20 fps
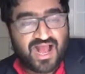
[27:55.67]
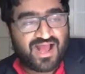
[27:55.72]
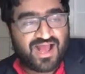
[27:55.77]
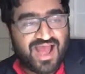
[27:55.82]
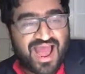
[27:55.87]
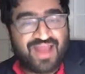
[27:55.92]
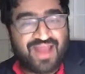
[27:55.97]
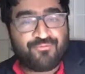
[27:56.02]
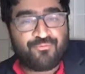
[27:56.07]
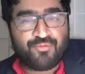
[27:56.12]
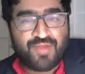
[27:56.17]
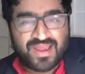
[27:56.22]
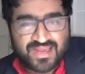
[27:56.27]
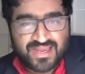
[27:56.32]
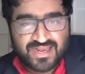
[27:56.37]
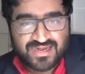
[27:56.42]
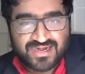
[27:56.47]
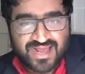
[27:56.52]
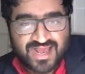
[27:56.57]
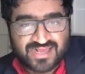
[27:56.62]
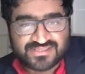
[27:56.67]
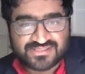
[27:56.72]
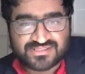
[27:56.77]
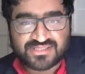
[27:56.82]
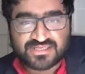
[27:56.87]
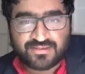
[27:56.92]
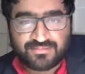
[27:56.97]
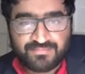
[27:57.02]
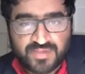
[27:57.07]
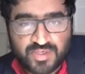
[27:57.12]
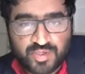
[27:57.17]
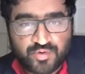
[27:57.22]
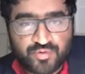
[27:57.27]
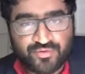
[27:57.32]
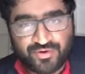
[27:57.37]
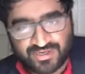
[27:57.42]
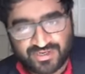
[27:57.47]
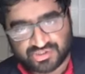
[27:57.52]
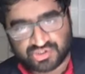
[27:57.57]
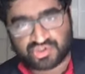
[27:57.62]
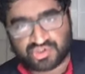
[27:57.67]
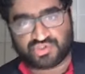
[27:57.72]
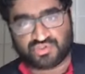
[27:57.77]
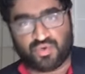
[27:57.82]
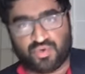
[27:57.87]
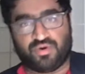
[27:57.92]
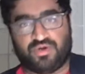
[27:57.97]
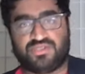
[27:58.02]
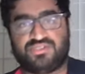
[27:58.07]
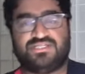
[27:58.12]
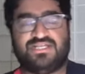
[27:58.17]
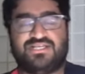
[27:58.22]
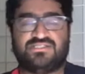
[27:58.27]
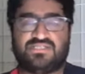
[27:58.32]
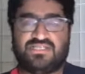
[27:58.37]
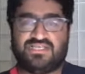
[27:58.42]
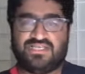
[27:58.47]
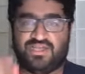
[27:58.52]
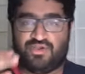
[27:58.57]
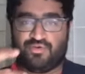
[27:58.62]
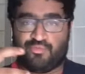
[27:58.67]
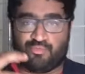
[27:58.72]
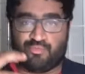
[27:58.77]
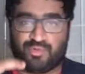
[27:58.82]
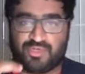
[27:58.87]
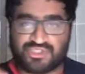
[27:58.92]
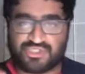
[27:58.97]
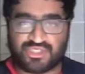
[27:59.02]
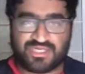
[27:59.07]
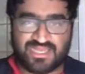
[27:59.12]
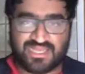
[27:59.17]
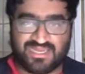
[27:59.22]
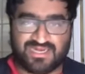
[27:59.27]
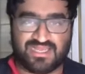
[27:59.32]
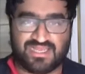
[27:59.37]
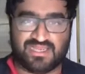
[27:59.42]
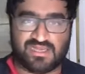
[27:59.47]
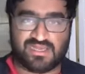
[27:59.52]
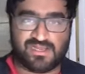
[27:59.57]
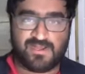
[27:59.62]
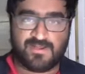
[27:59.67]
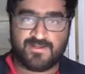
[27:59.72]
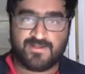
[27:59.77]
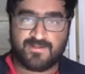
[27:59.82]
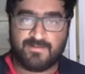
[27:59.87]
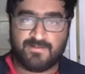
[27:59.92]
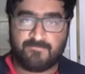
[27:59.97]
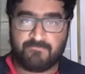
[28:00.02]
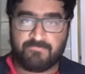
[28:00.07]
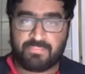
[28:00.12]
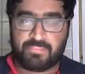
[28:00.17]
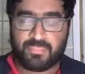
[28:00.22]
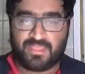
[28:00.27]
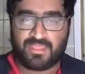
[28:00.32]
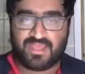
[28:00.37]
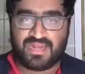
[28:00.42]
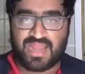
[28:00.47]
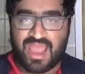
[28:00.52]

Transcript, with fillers: I recognize the computer as sourced, as originating and